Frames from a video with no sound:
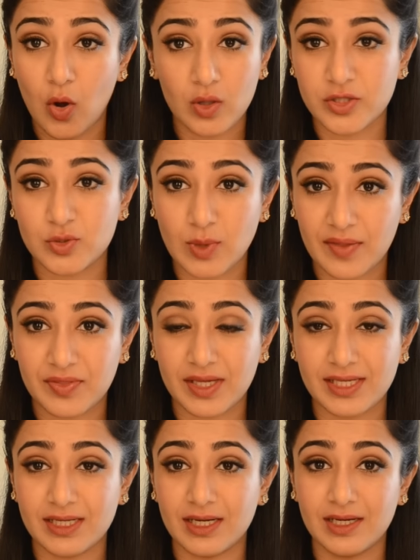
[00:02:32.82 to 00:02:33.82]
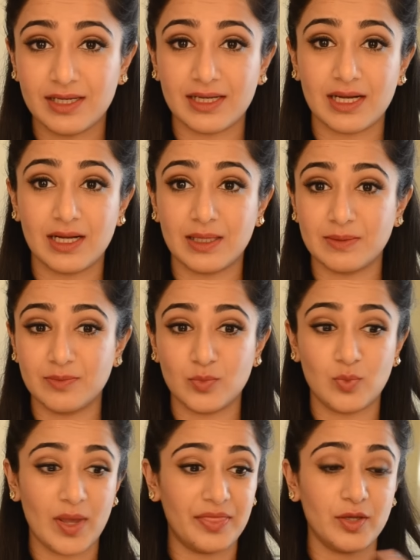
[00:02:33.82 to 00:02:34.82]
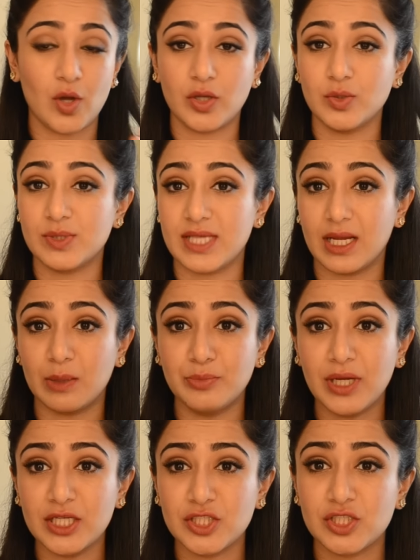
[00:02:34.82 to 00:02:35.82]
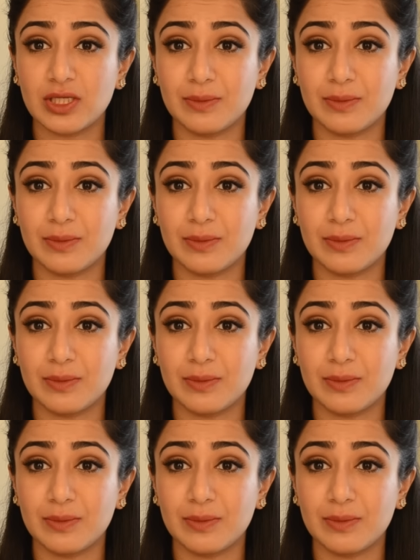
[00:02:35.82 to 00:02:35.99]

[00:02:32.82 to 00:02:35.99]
all throughout the year, whether you're using a brush,